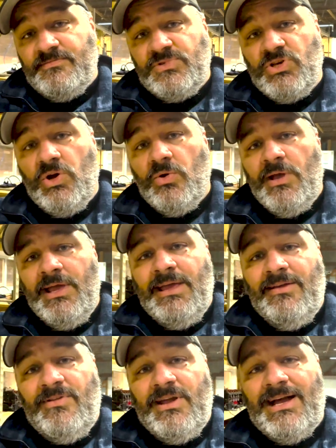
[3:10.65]
So
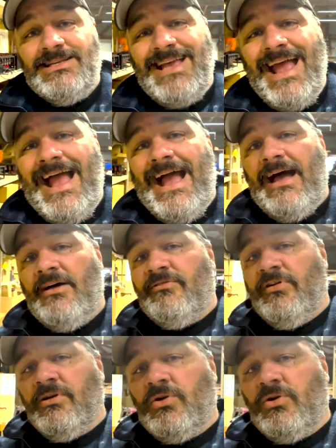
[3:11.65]
if you guys have